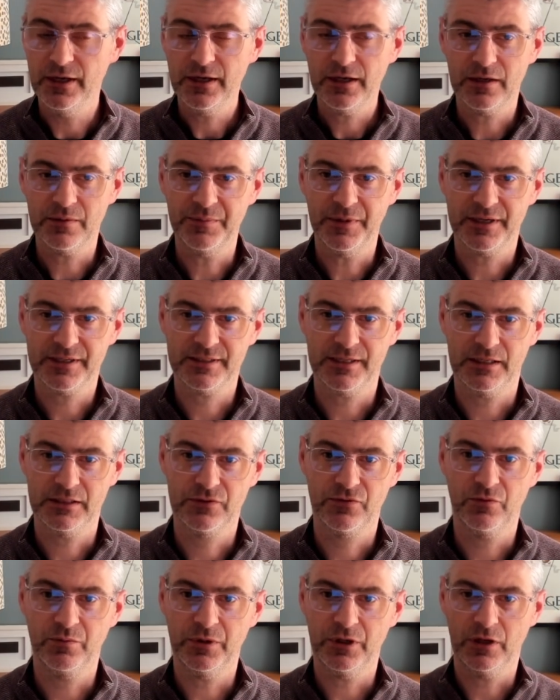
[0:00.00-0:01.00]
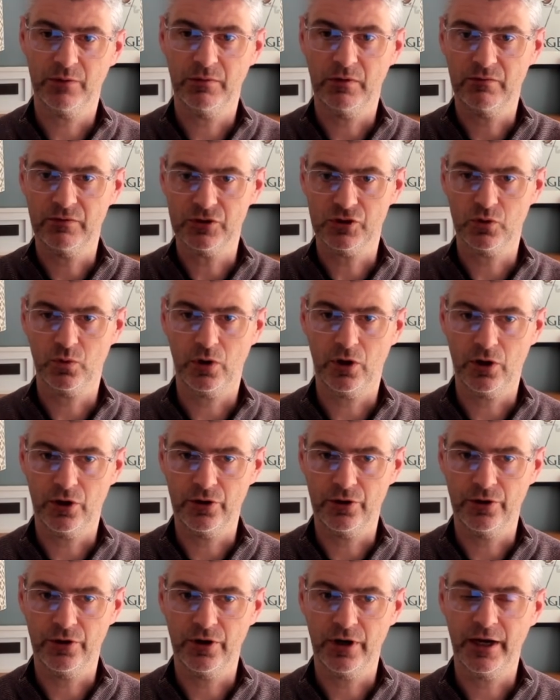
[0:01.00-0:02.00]
It makes sense for me. I'm a visual
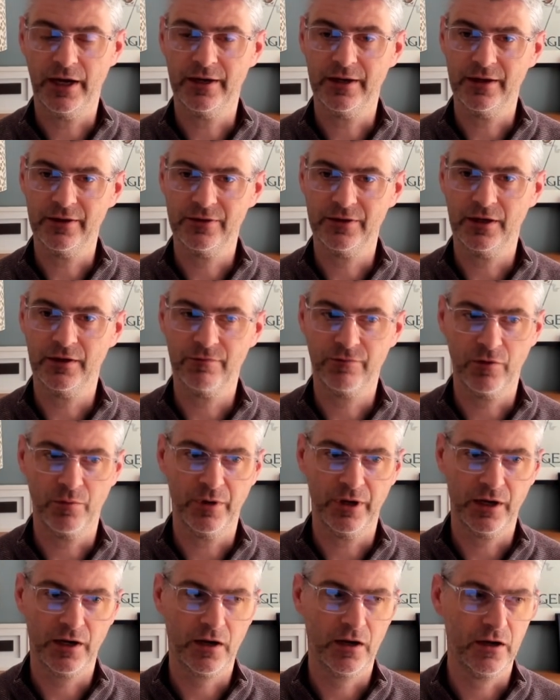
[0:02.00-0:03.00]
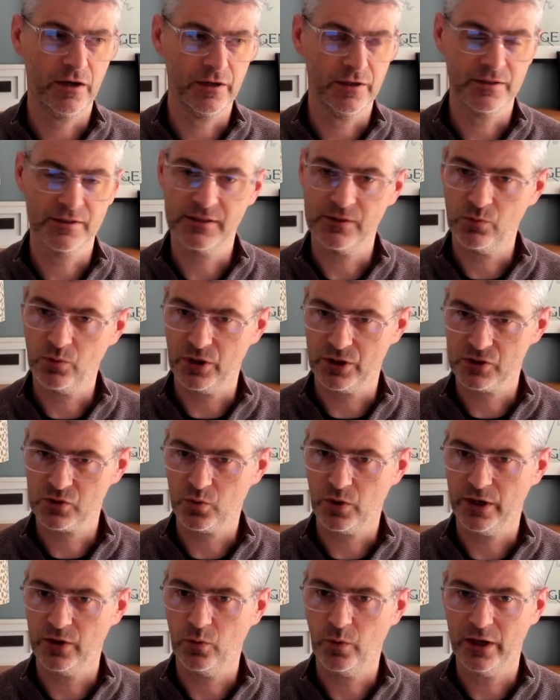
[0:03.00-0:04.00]
learner, and I think for my clients it works
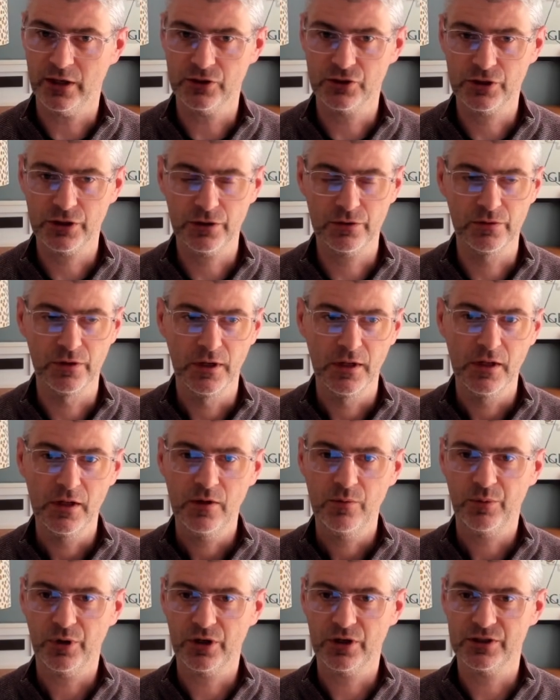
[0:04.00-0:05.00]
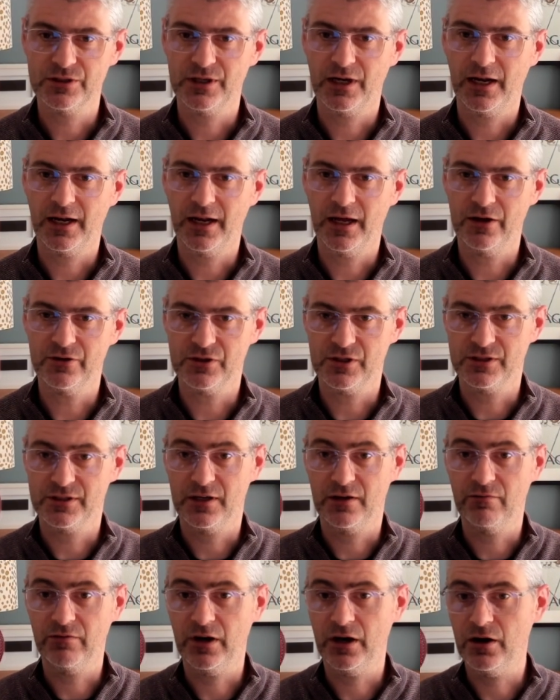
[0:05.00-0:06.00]
quite well too, because it allows us at
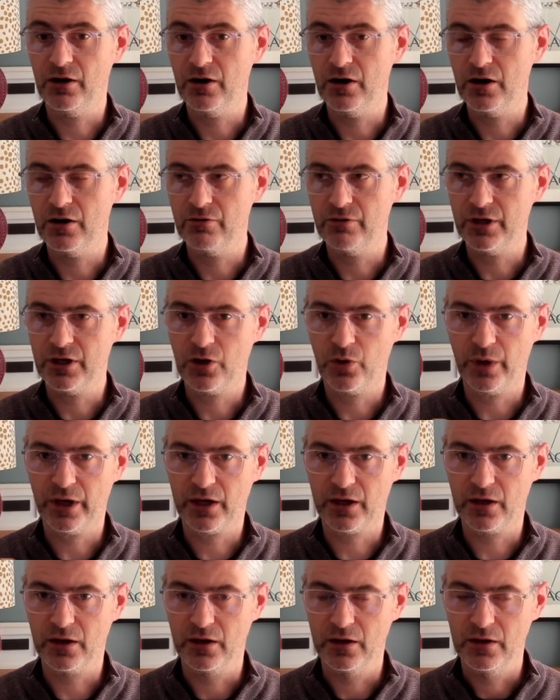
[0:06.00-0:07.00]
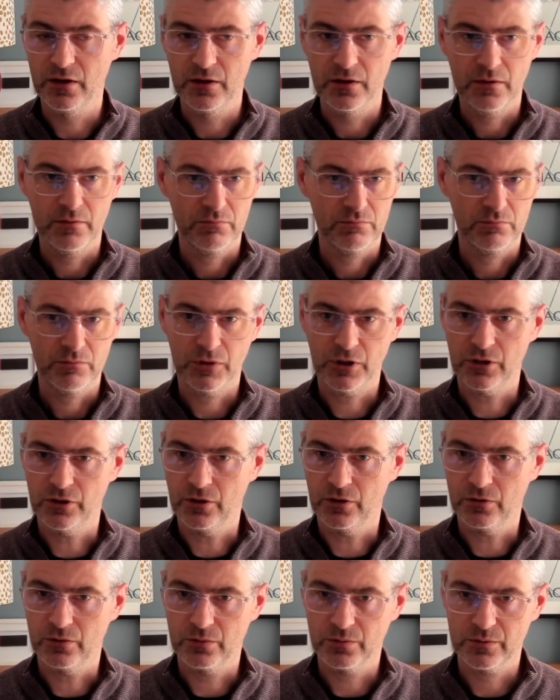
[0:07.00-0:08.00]
a very quick
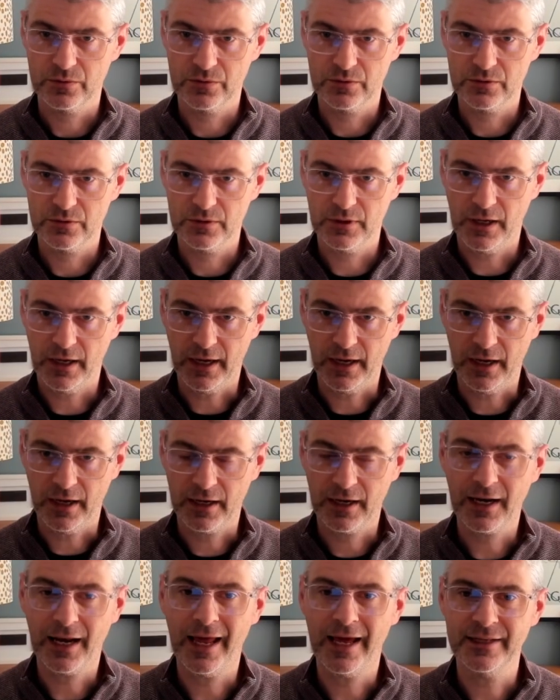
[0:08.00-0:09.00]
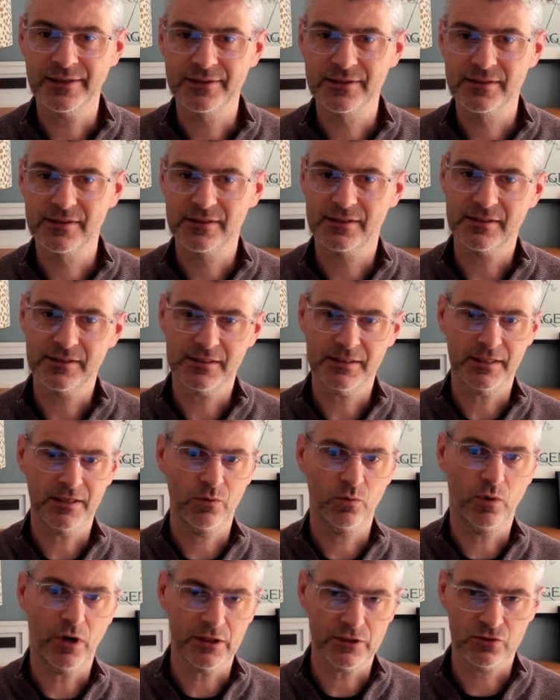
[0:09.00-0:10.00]
glance to see
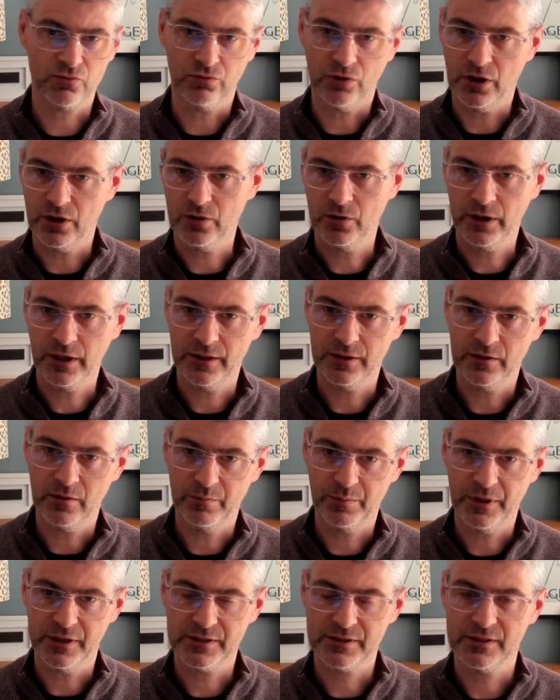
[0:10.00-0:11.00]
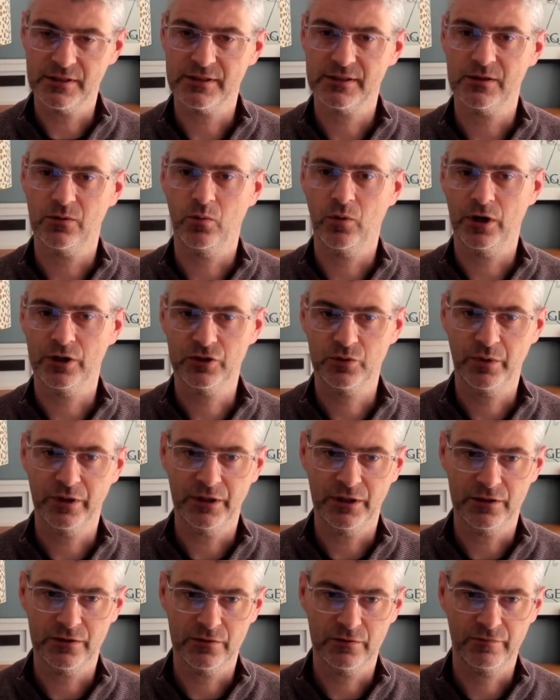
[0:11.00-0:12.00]
what's wrong in the business and what do we
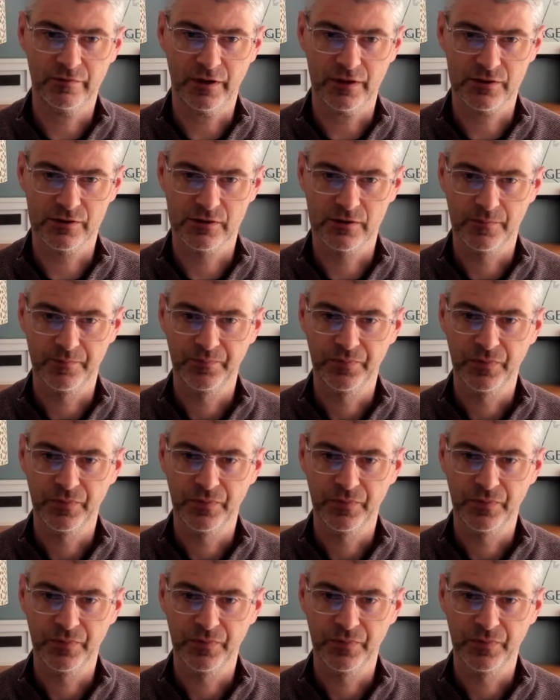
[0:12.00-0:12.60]
need to fix.